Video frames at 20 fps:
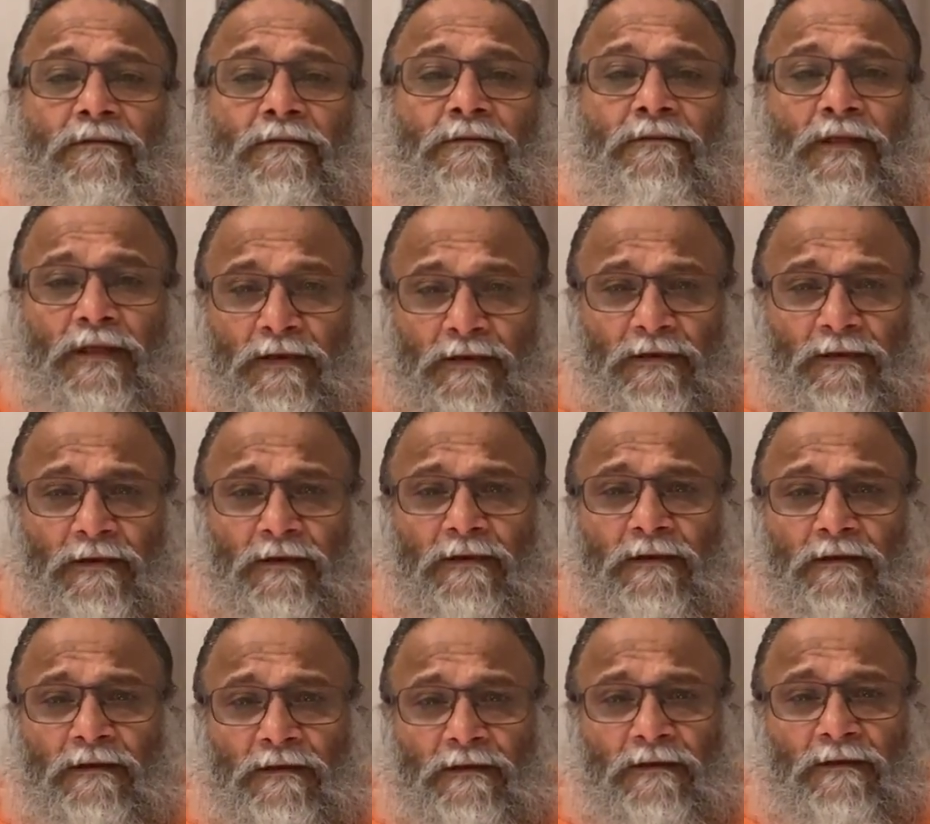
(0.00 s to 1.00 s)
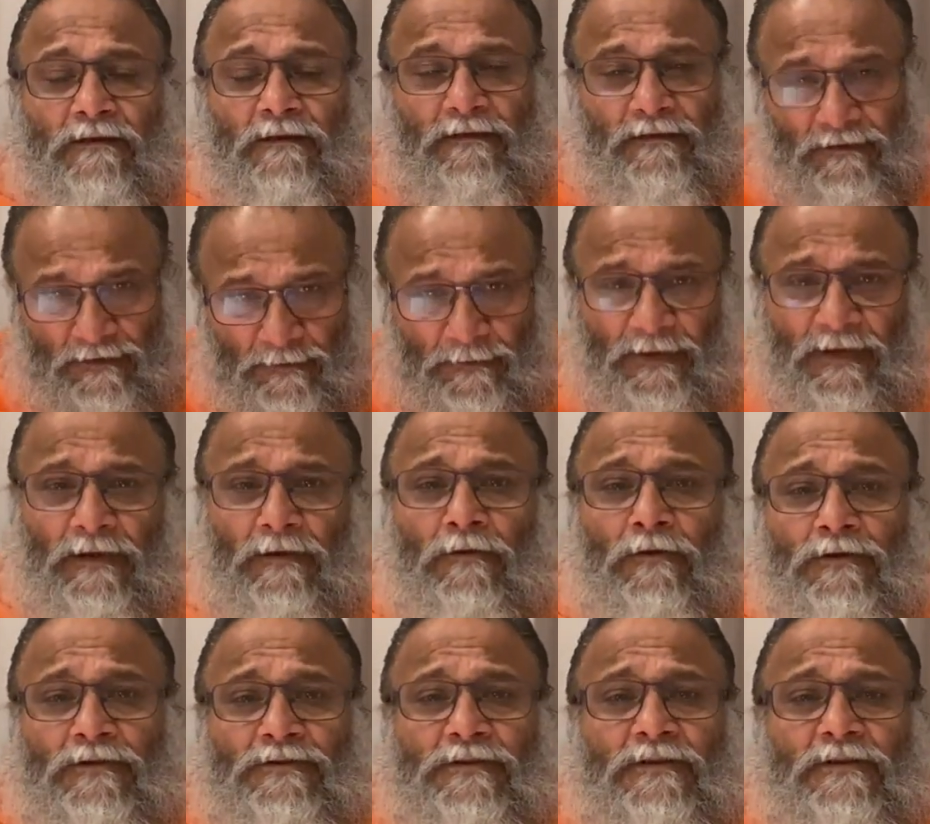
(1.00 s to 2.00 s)
Then remain
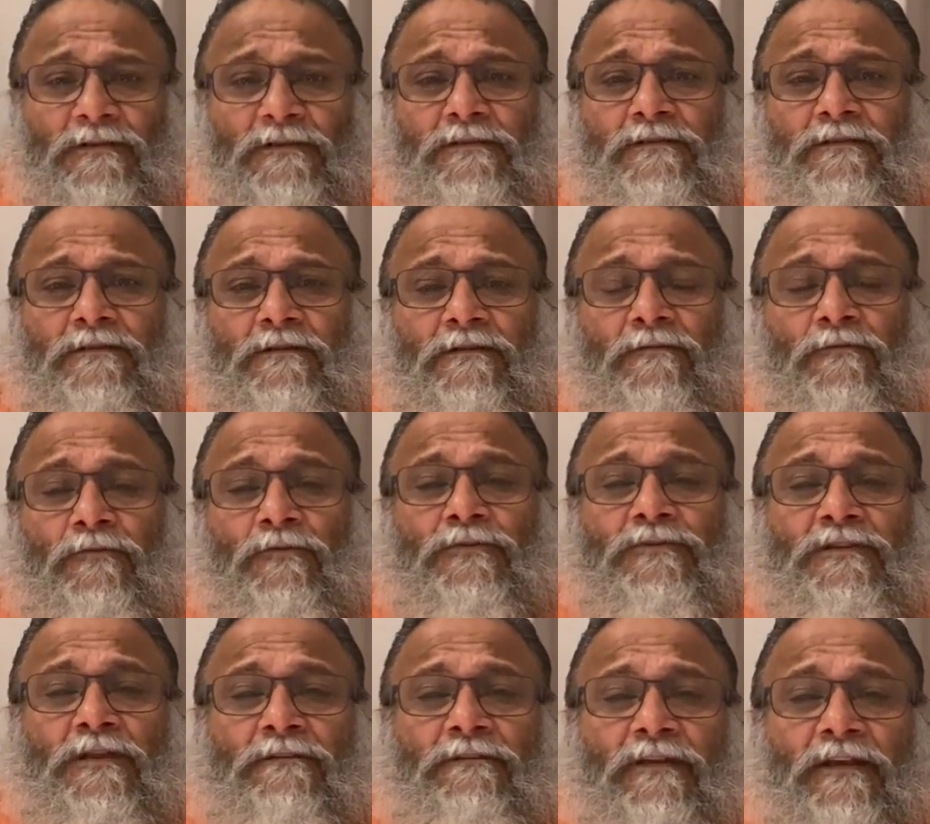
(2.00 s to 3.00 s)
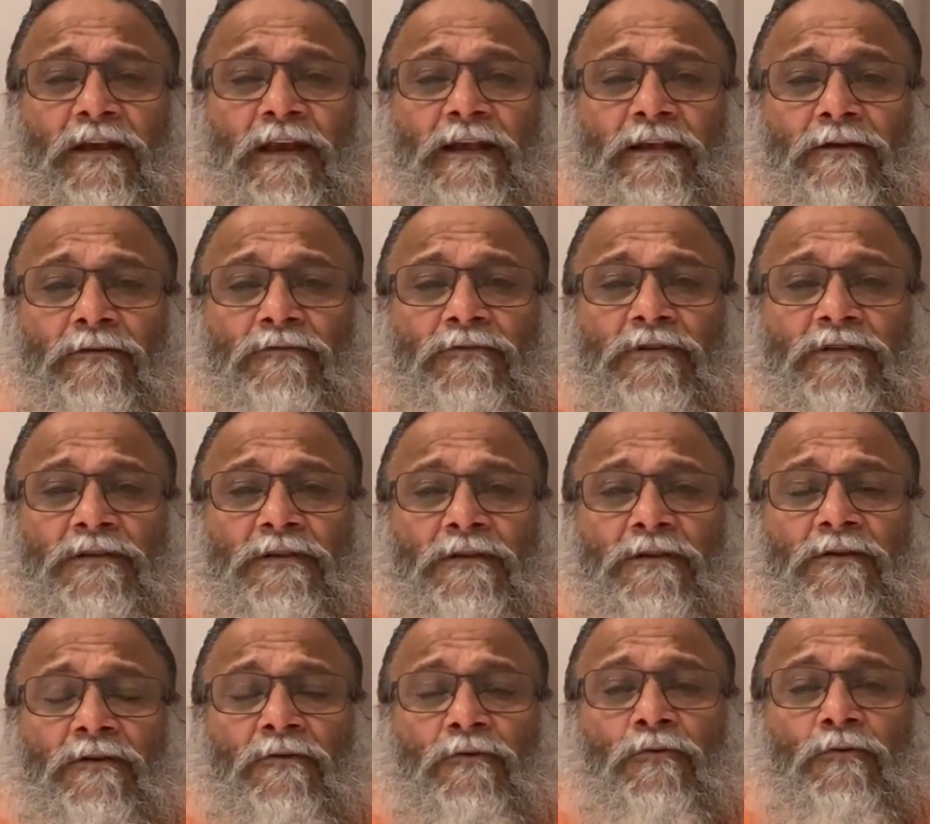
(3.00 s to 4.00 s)
conscious. Who is giving light to the...
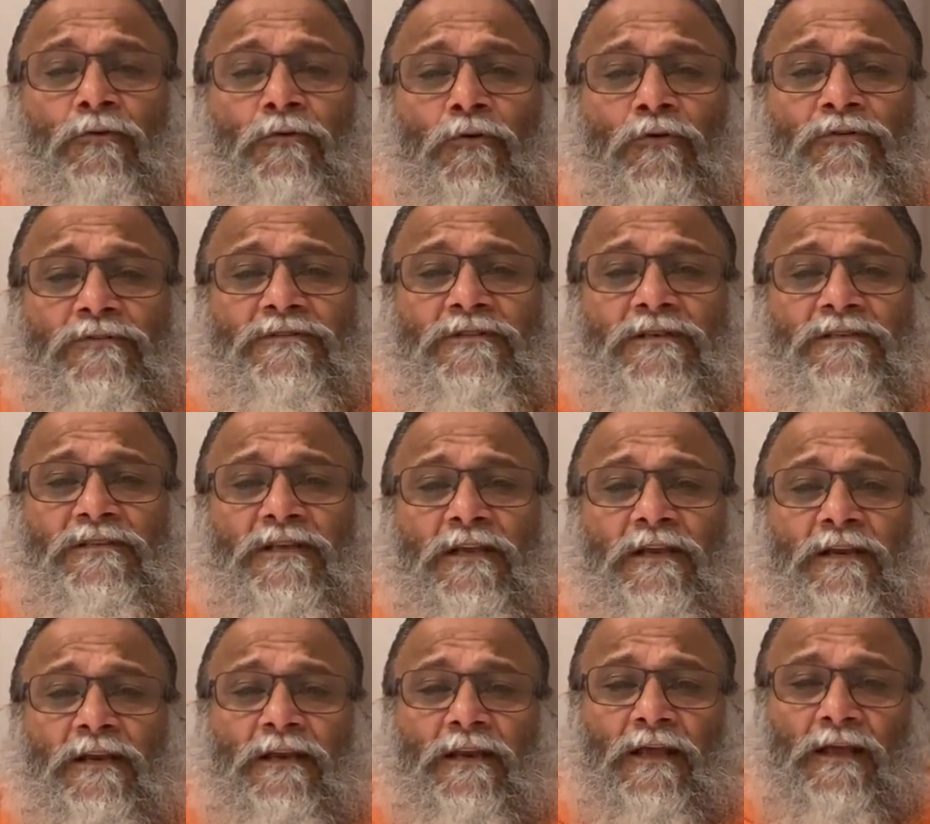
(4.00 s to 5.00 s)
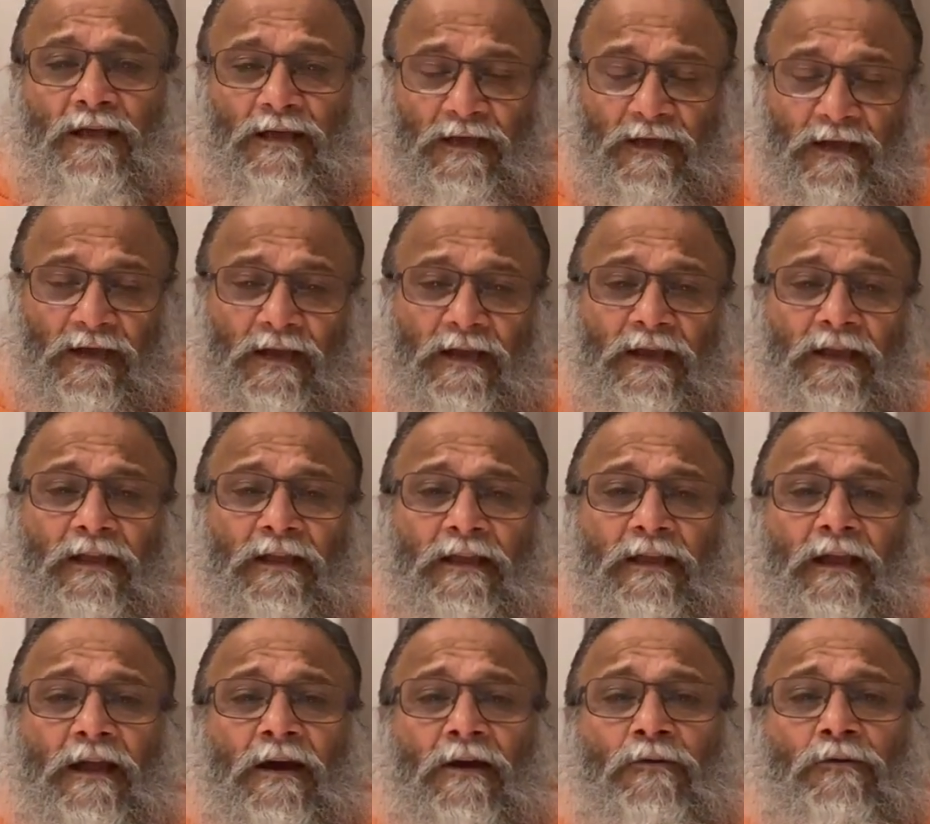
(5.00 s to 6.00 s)
Who knows the sun? I.
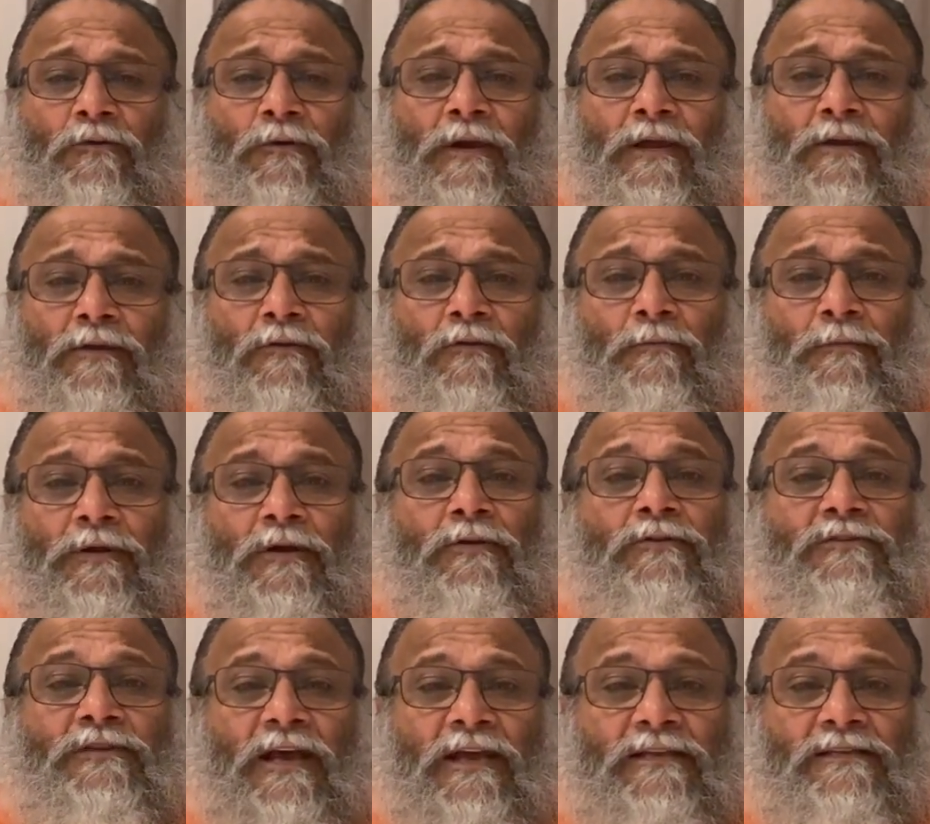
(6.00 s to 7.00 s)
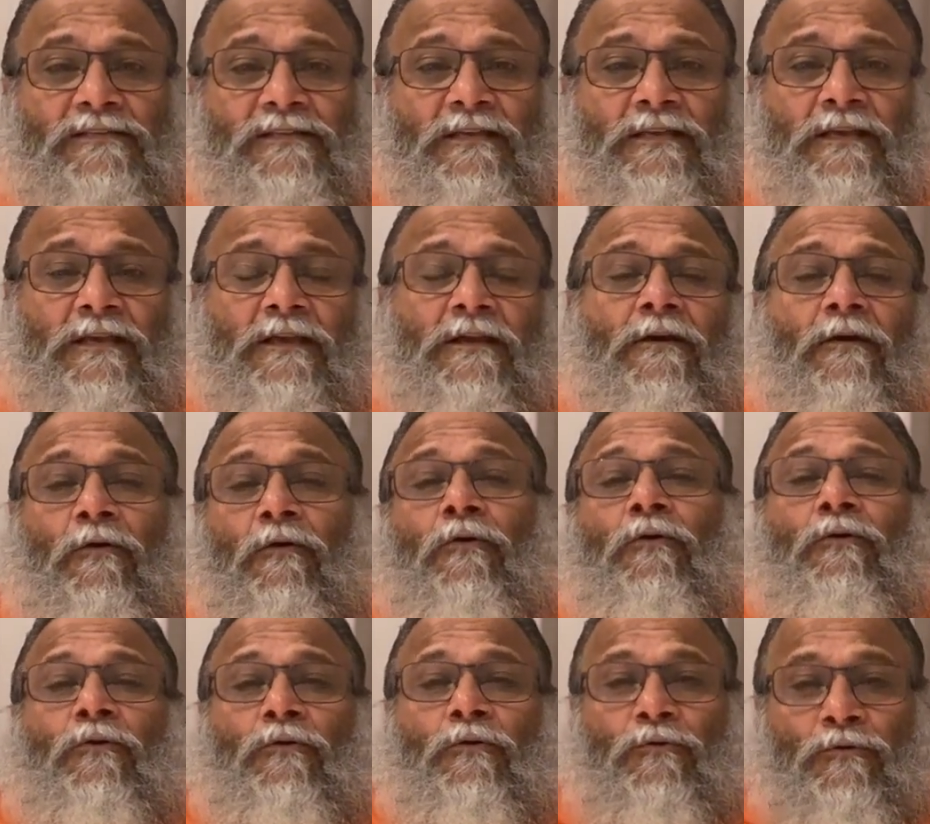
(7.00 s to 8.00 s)
How do I know? Because I see.
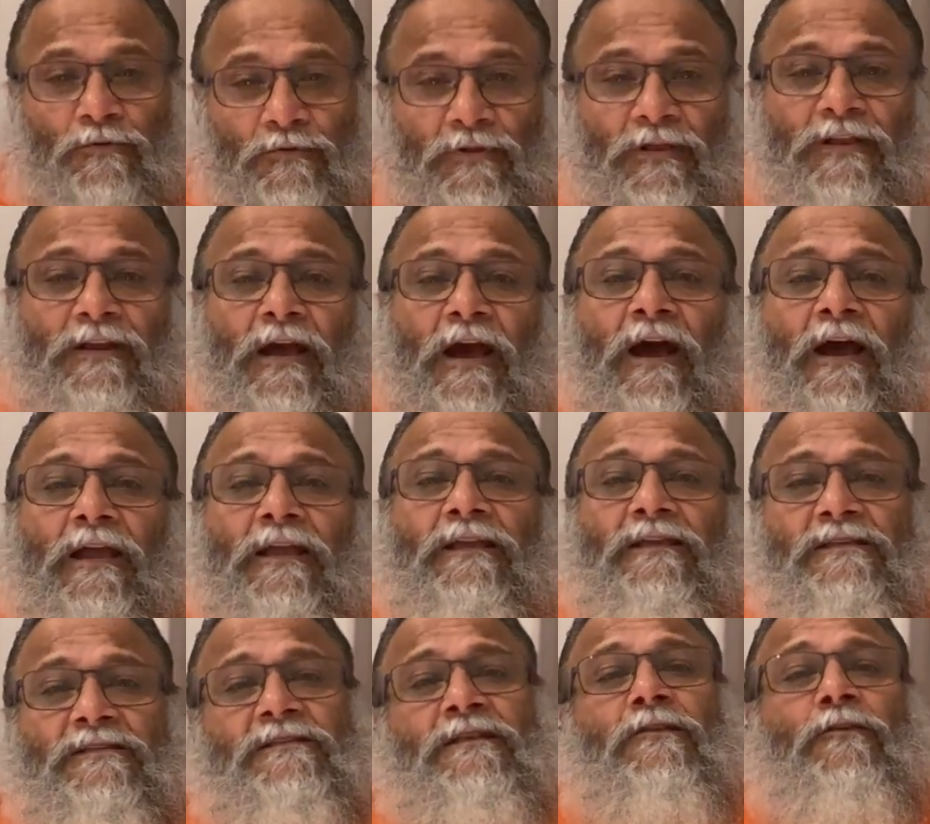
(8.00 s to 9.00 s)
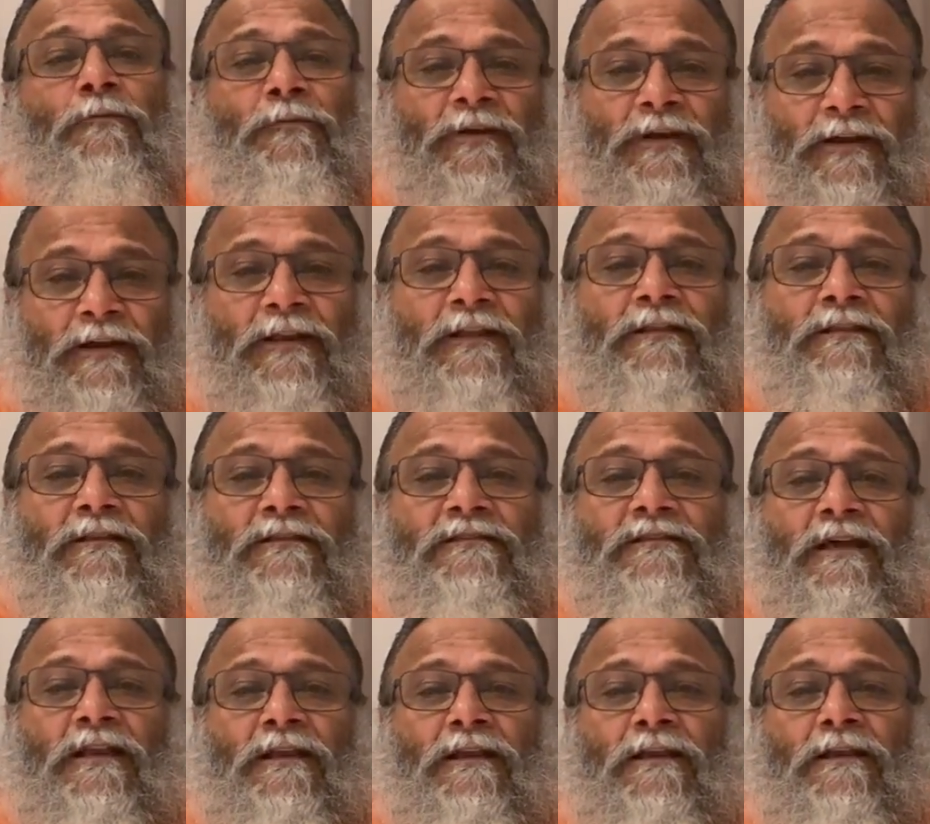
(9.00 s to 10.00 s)
Oh, then I is illuminating the
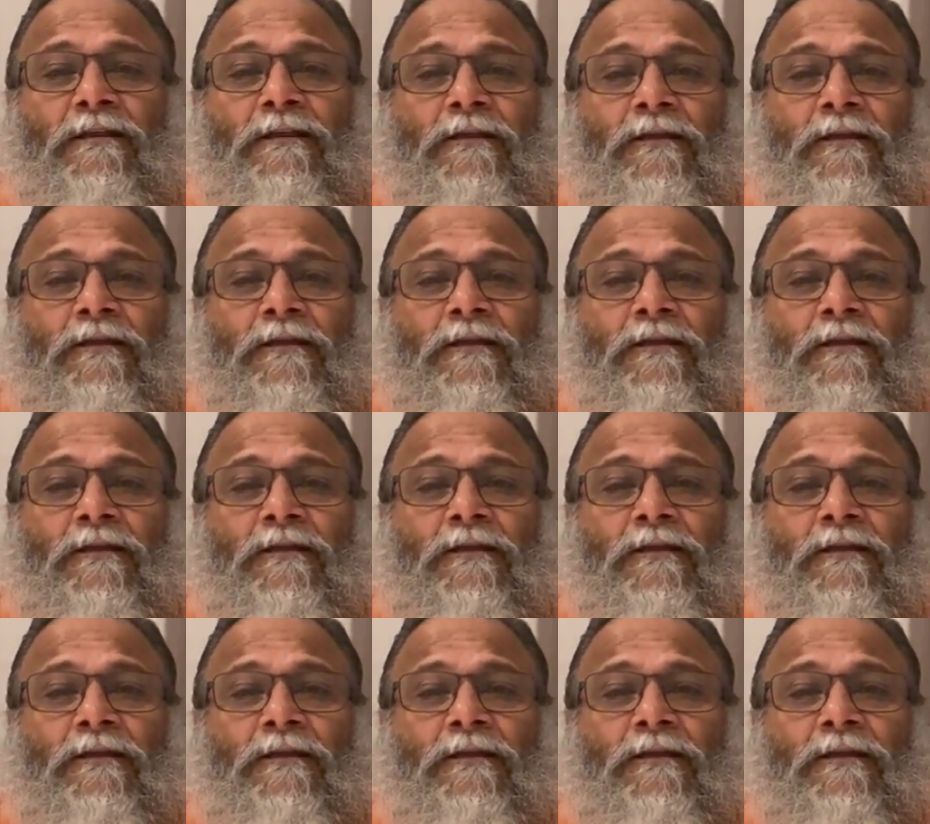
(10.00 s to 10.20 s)
sun.